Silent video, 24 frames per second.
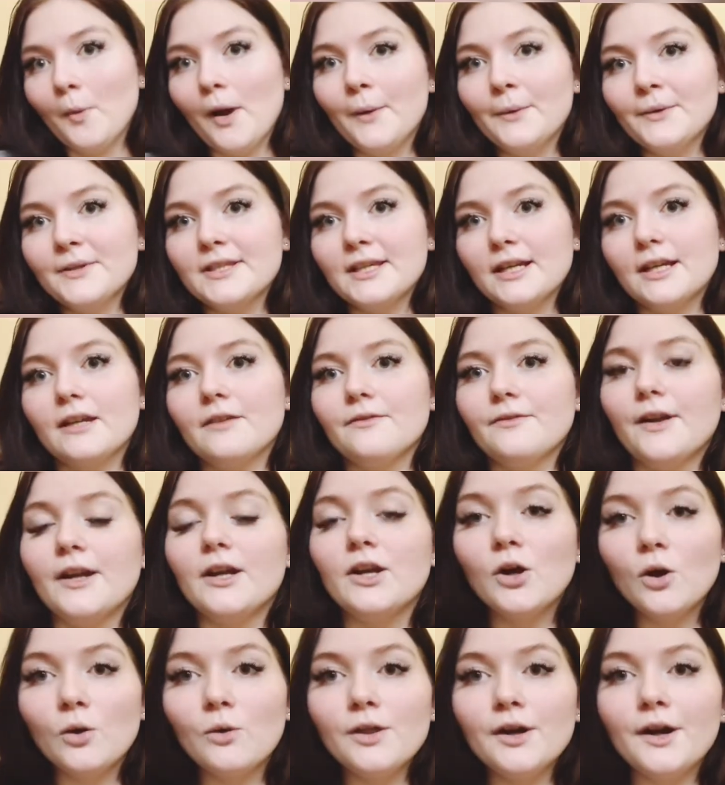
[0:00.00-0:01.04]
I was like, if I
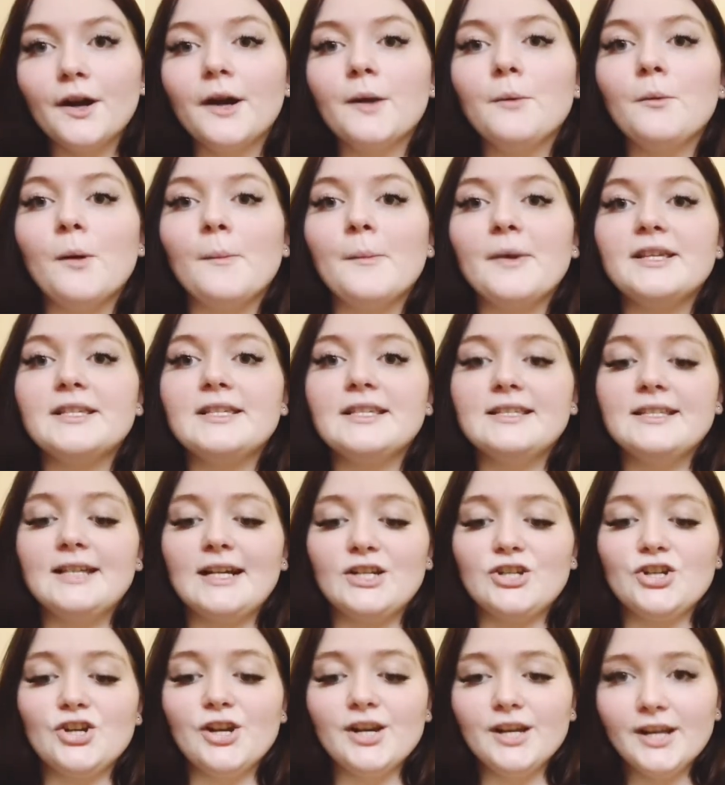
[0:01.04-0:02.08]
go there, I want my
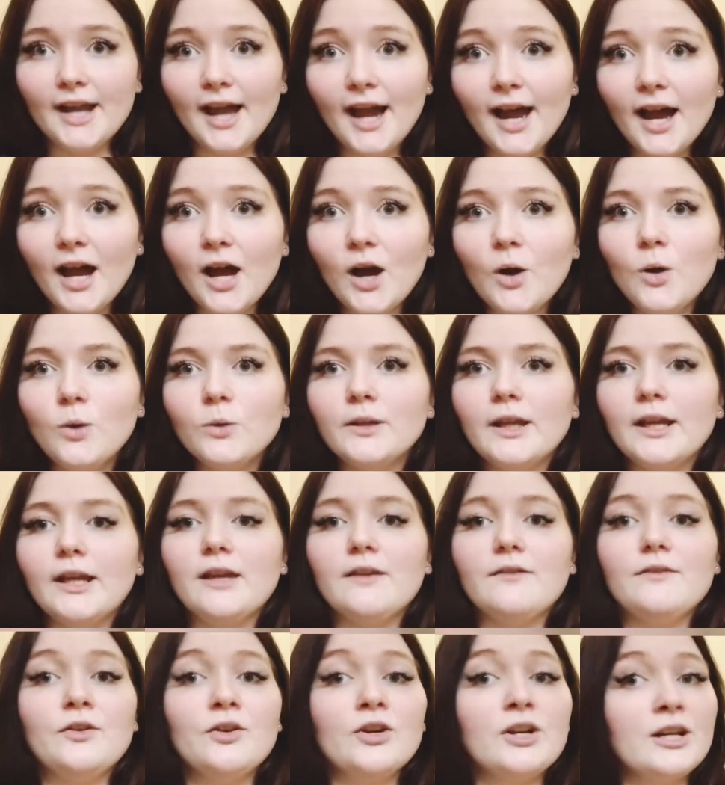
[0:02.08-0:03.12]
C-section now. Like,
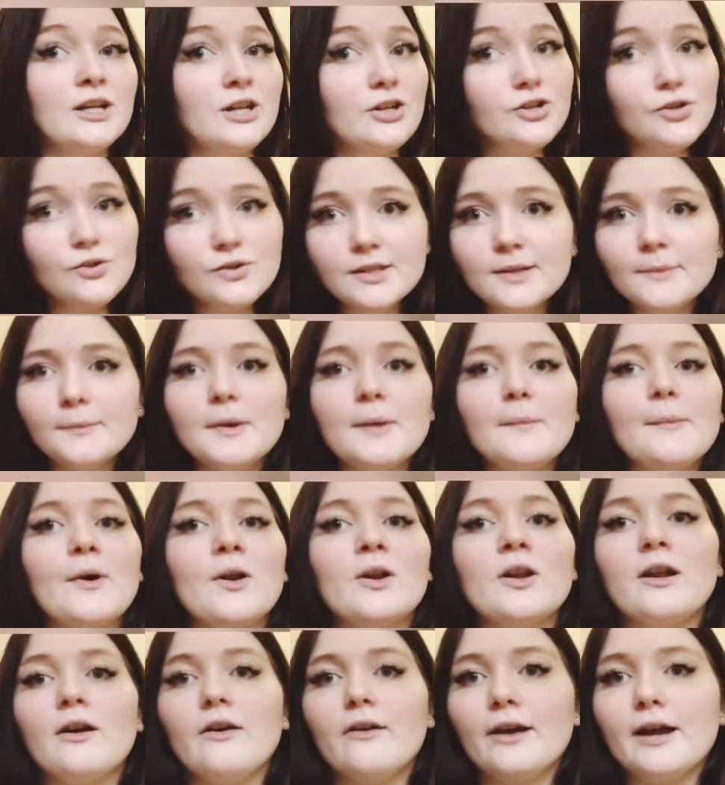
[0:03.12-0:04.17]
if you're gonna do something
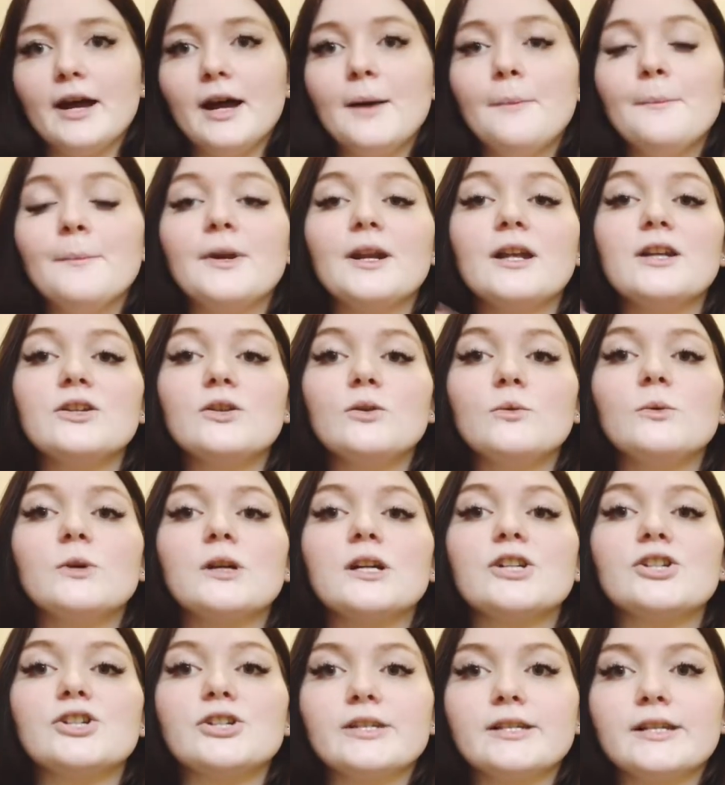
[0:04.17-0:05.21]
about it, I'll come, but I don't
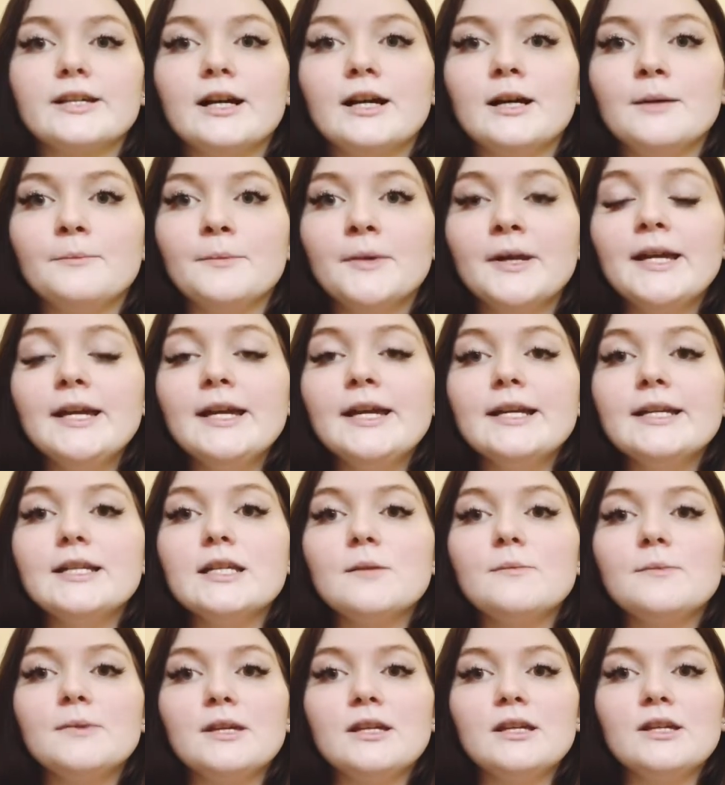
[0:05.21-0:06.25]
want to just come
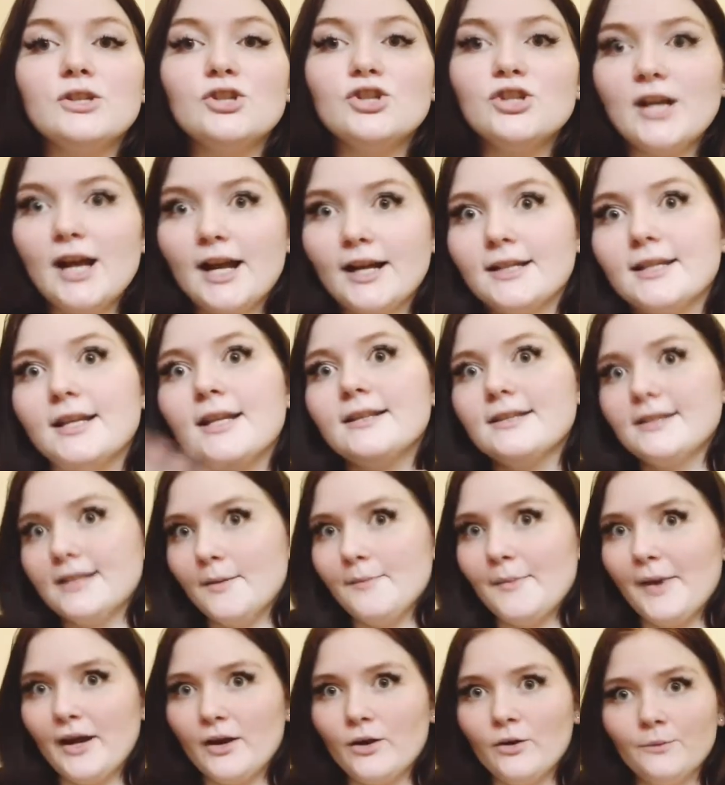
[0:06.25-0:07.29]
to be checked and
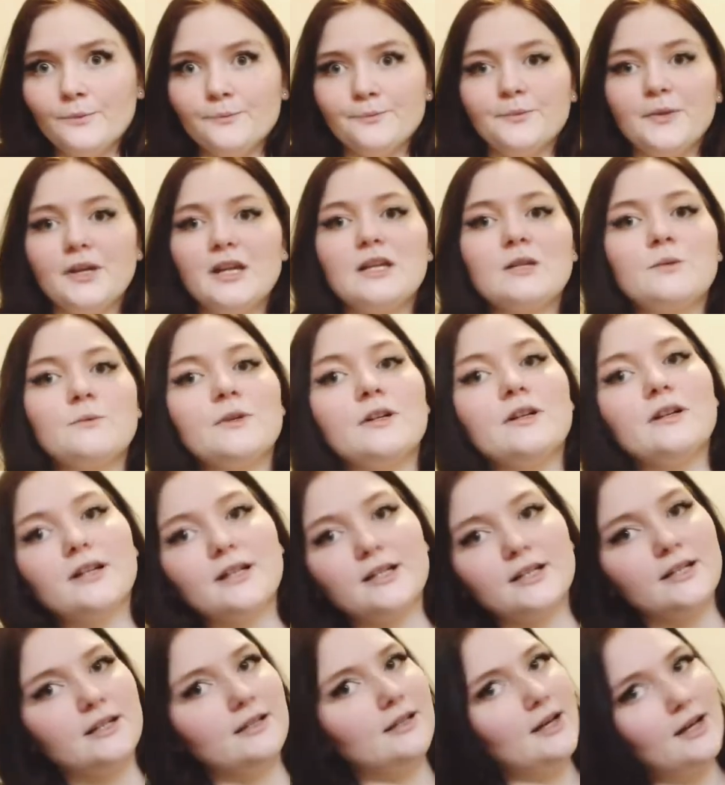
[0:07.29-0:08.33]
sent back home, because we'd
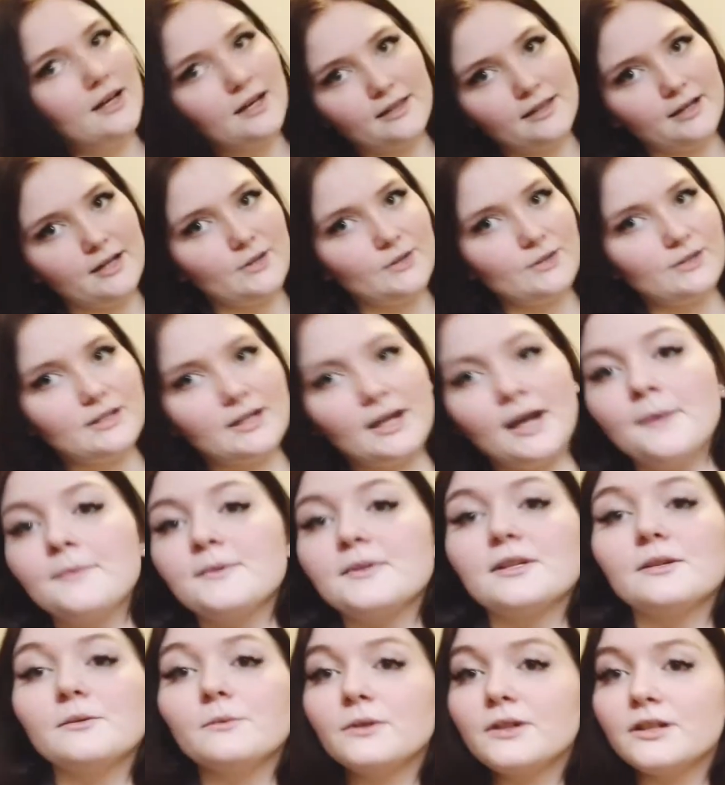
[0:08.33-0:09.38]
already done that 1,000
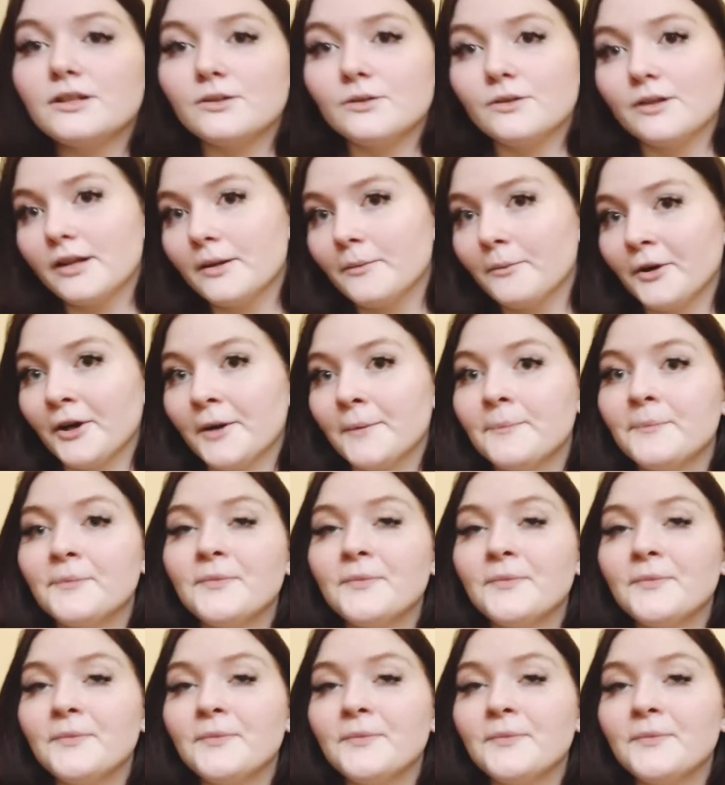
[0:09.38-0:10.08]
times. I didn't want to do it anymore.